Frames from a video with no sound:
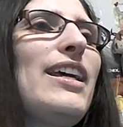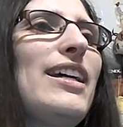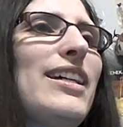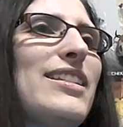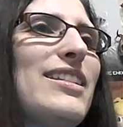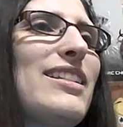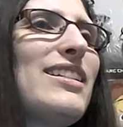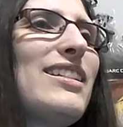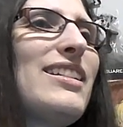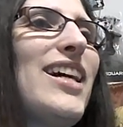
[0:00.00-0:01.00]
It's
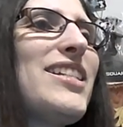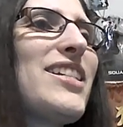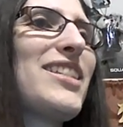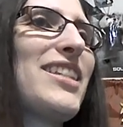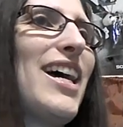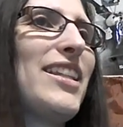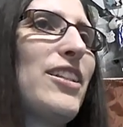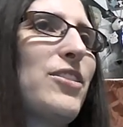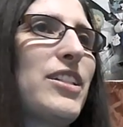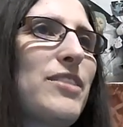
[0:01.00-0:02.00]
not just that
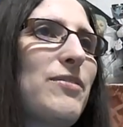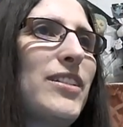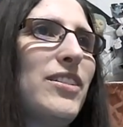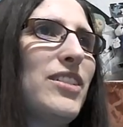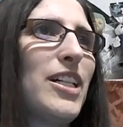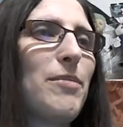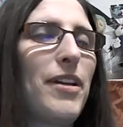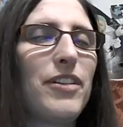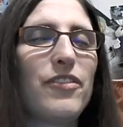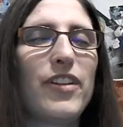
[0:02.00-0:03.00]
though, because when you talk about
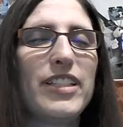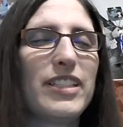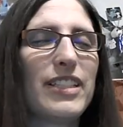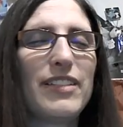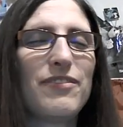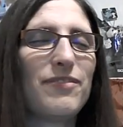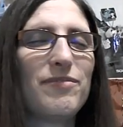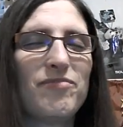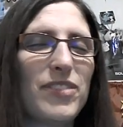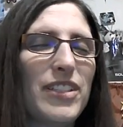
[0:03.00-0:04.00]
your friends, it
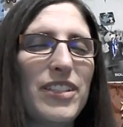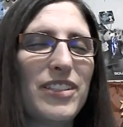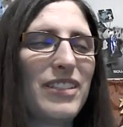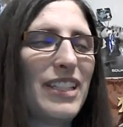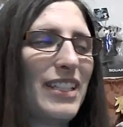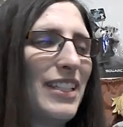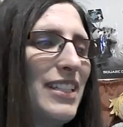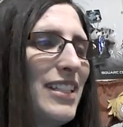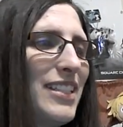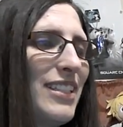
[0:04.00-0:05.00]
it
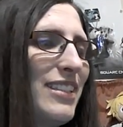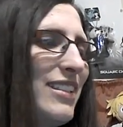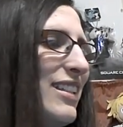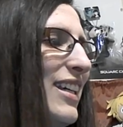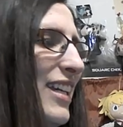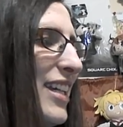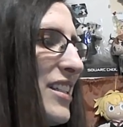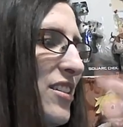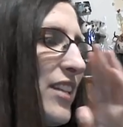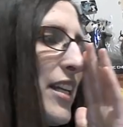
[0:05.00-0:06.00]
does can
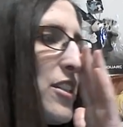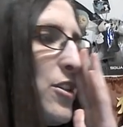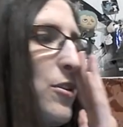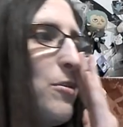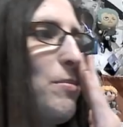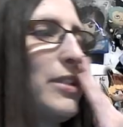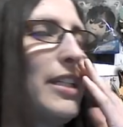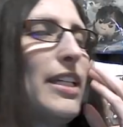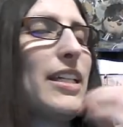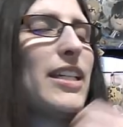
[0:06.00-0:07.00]
do that too. But
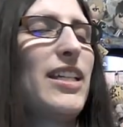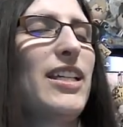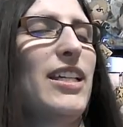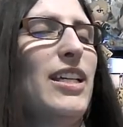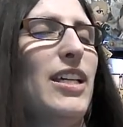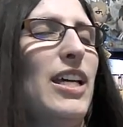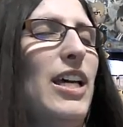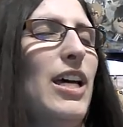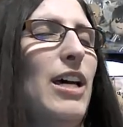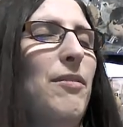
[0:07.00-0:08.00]
like
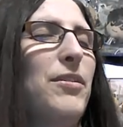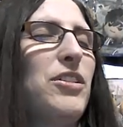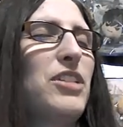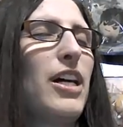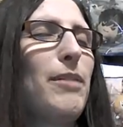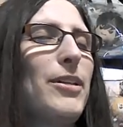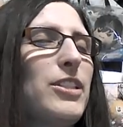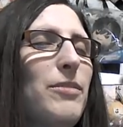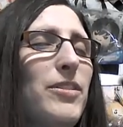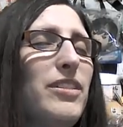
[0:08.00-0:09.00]
when you talk about
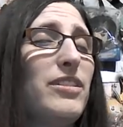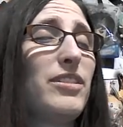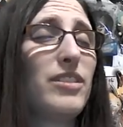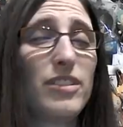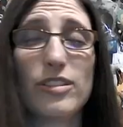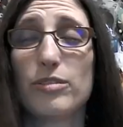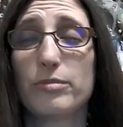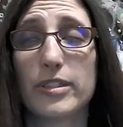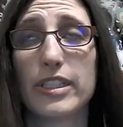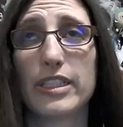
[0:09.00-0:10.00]
someone you
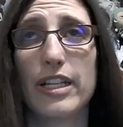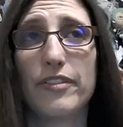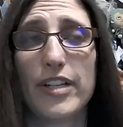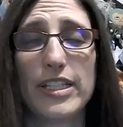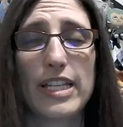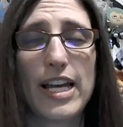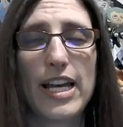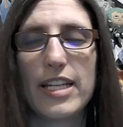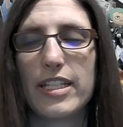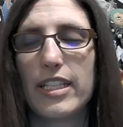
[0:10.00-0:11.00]
really love like
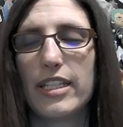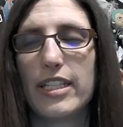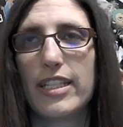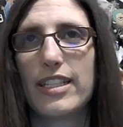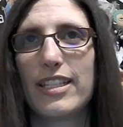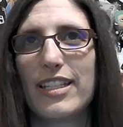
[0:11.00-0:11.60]
that, like